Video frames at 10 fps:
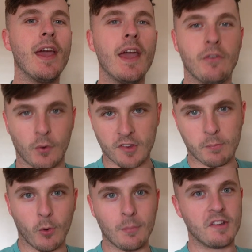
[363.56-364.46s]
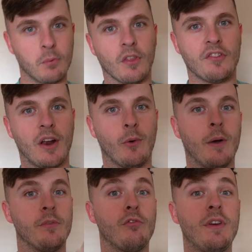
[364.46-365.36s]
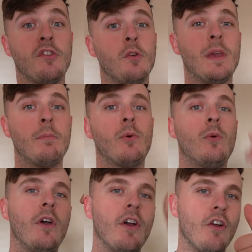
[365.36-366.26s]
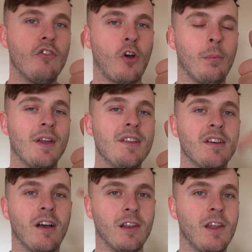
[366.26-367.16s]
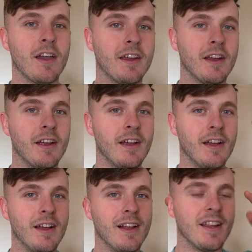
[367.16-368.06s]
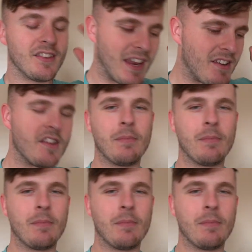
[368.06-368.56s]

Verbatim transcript: if you want to support me, support the channel, helps us reach new people, drop it a like. Let's get into this